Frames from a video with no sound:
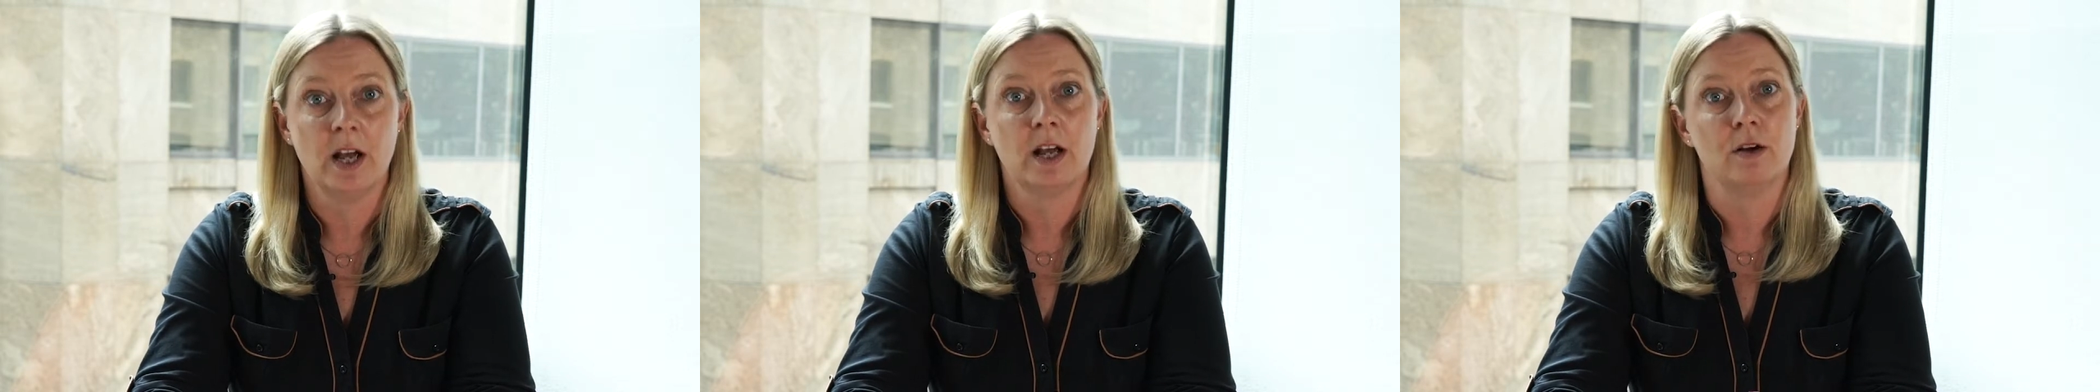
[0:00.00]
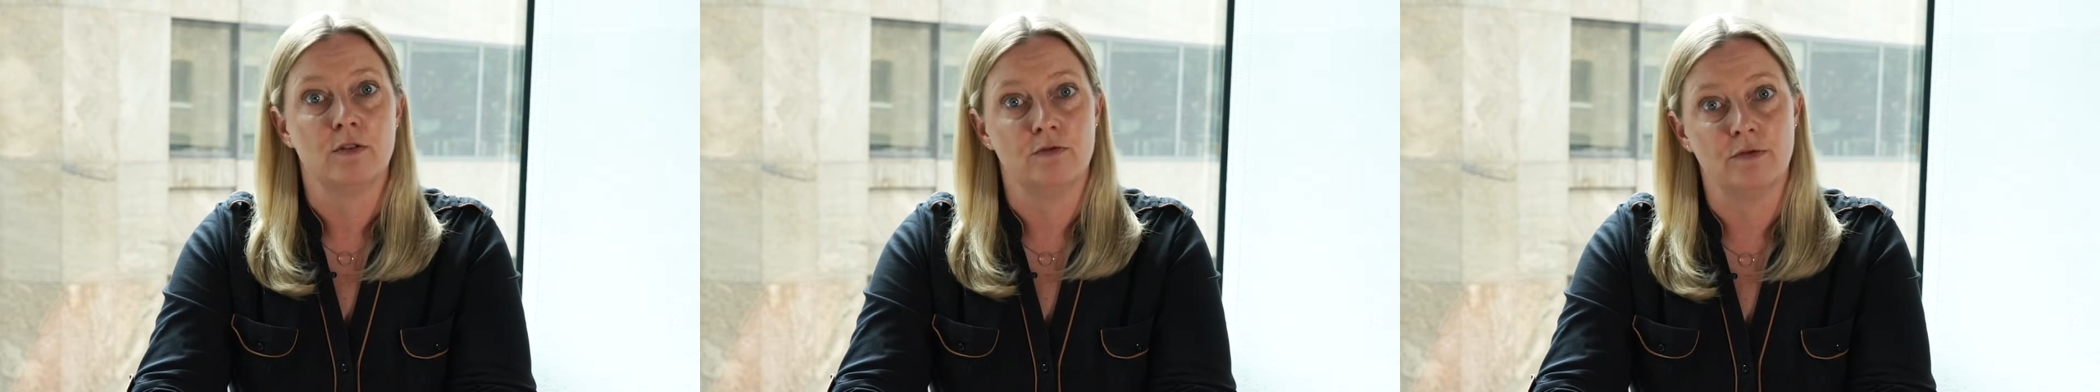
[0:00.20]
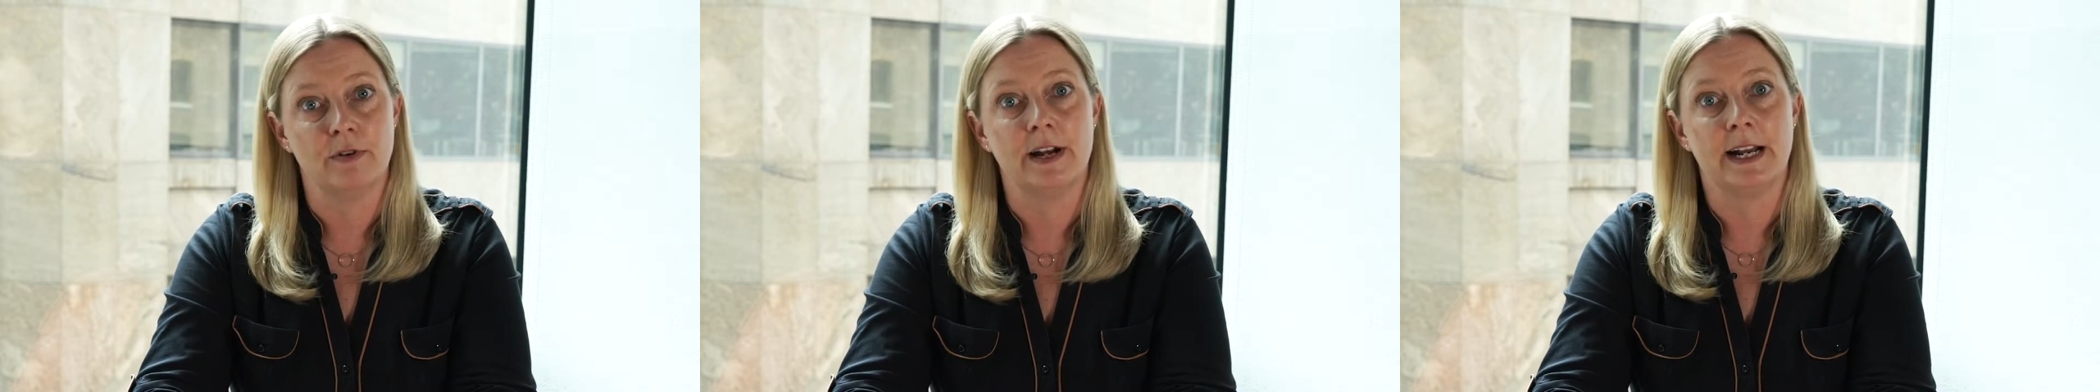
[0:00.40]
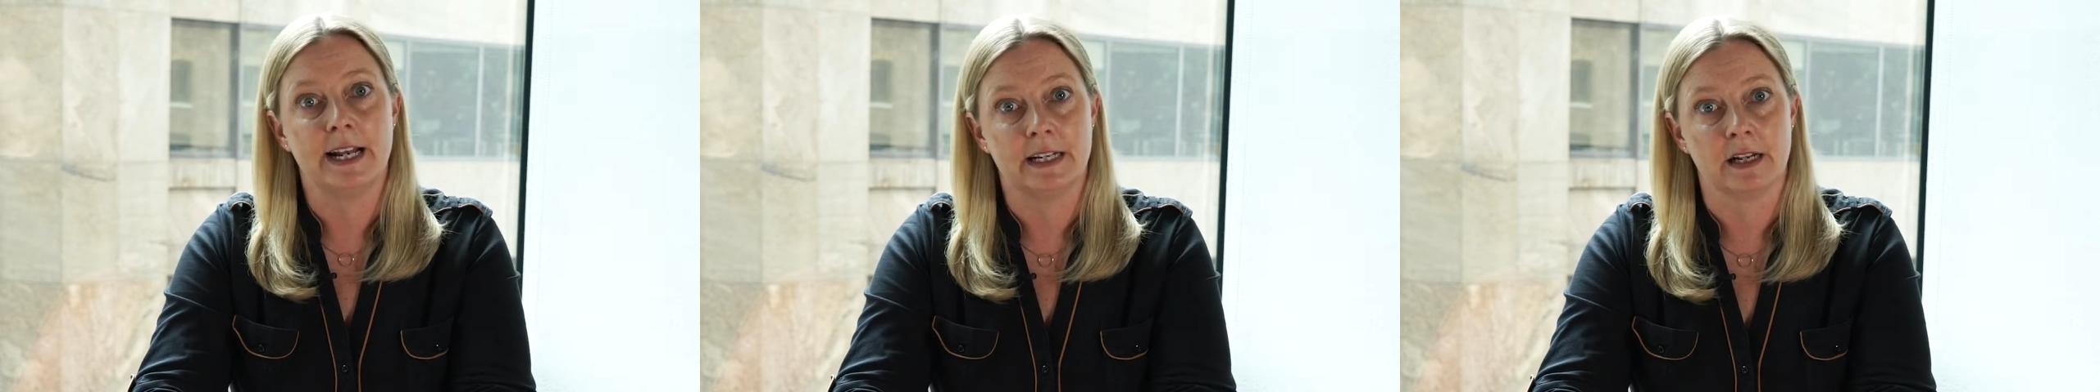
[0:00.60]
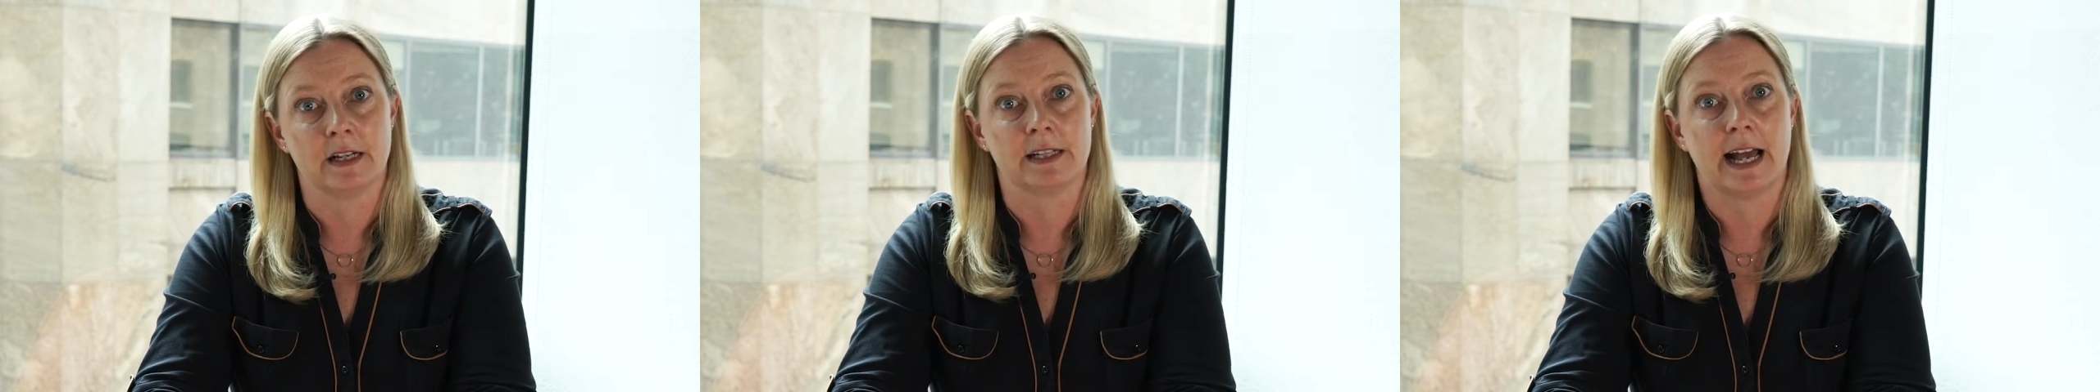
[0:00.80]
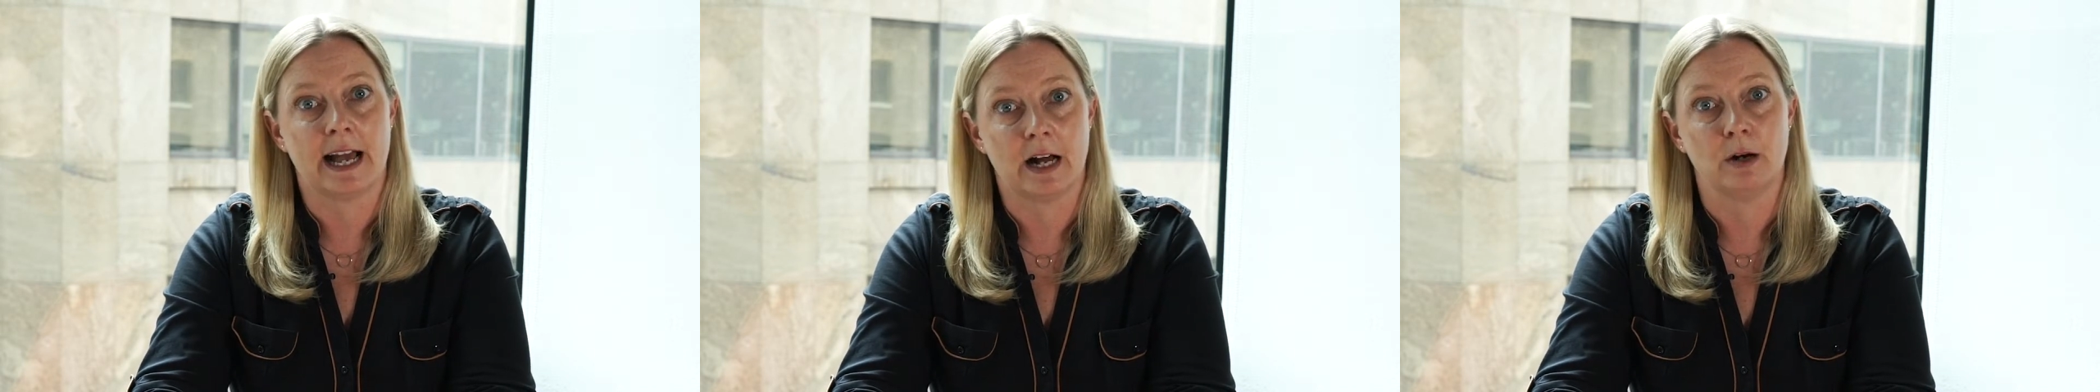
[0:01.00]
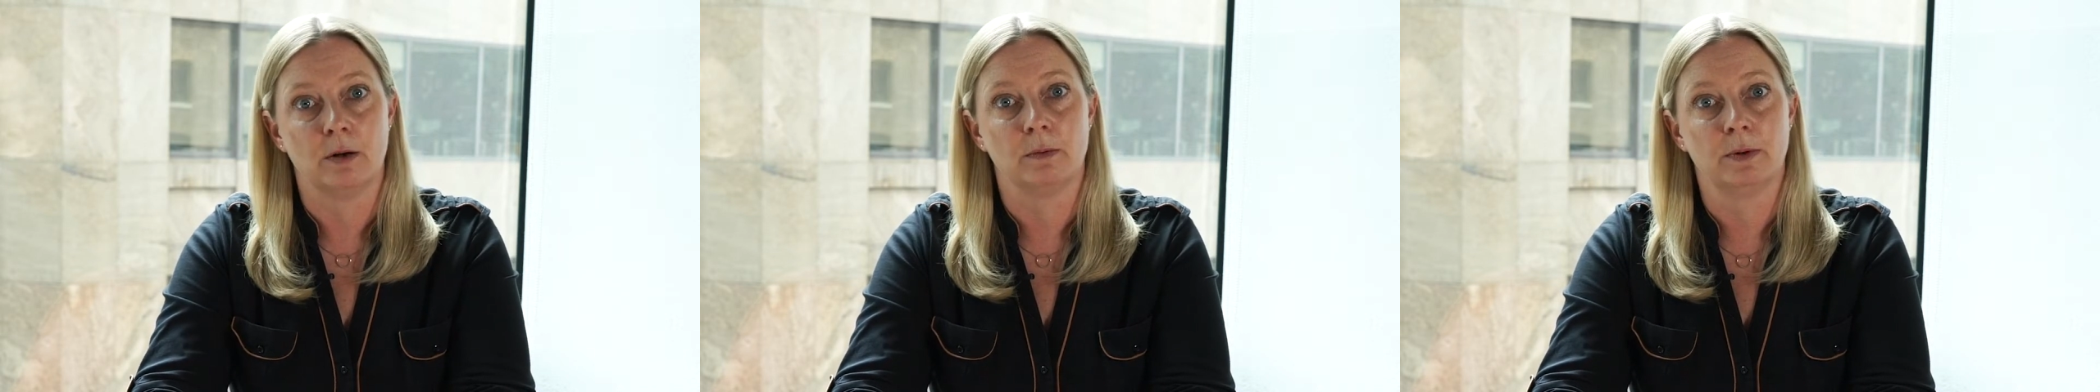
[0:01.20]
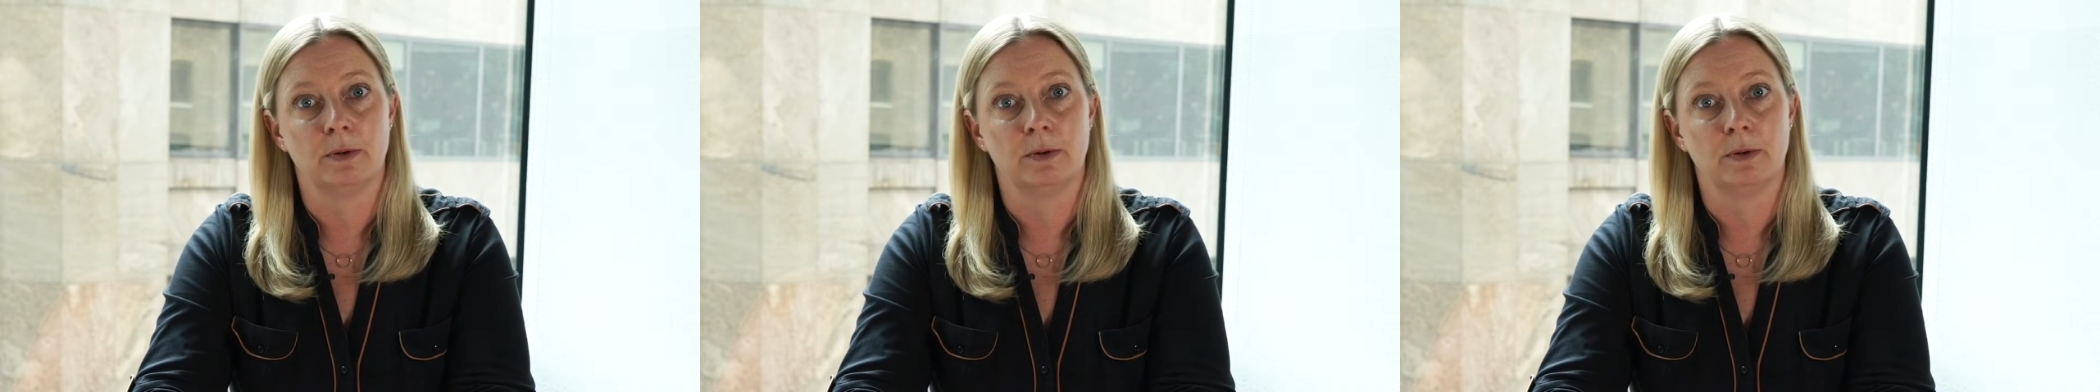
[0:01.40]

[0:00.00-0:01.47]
really does help.